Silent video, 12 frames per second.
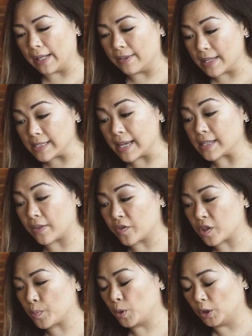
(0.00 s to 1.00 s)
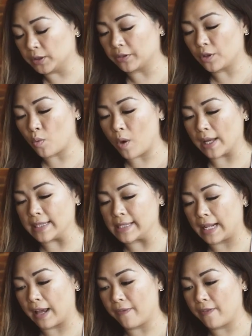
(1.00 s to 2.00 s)
in this case, I've just pulled out the ones
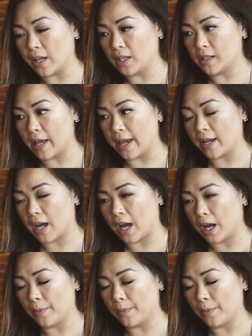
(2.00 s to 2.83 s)
that I feel like